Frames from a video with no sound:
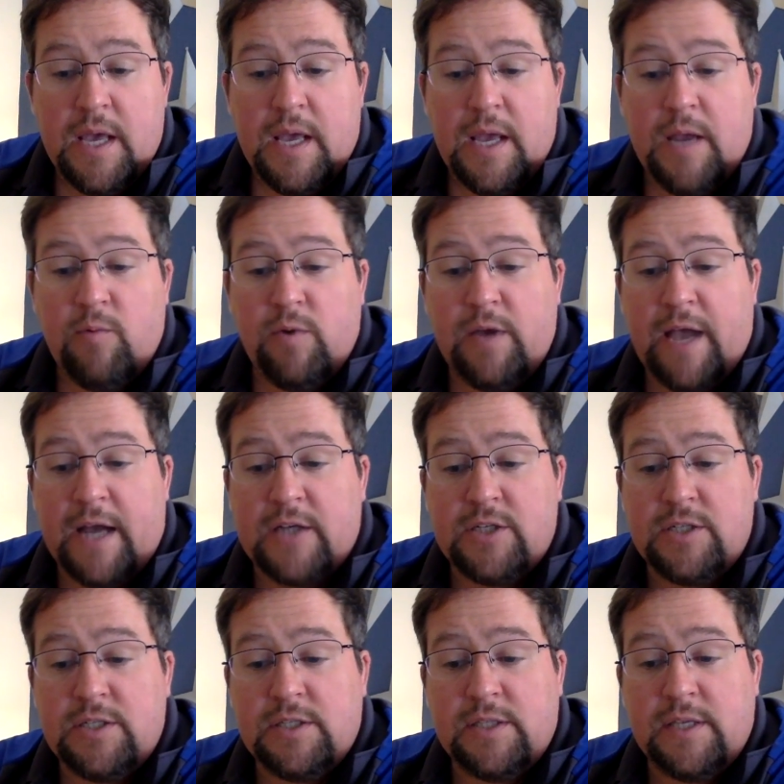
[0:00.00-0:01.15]
In reaction
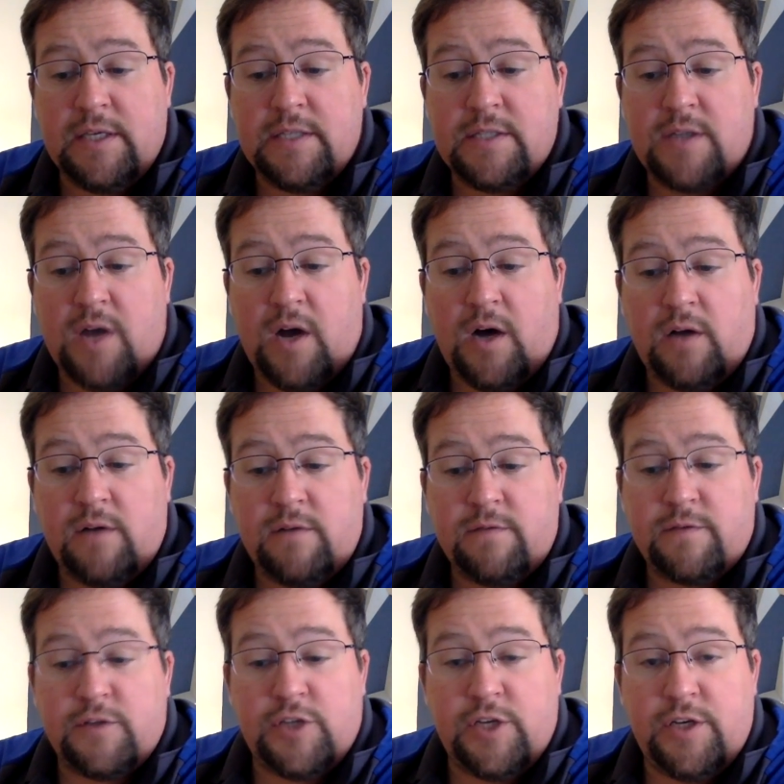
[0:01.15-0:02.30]
to Lincoln's call,
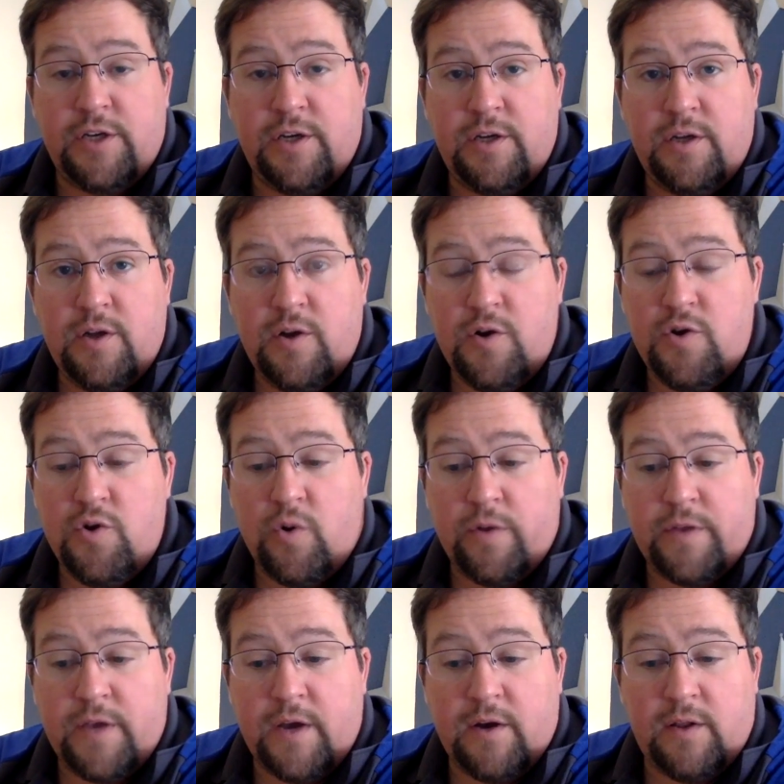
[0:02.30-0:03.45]
Virginia, North
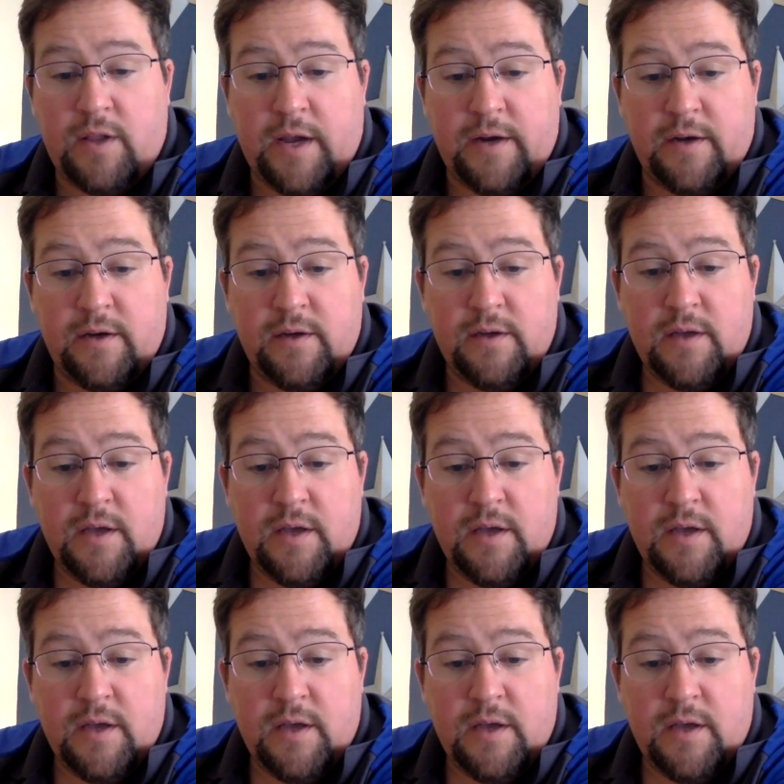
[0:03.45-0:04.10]
Carolina,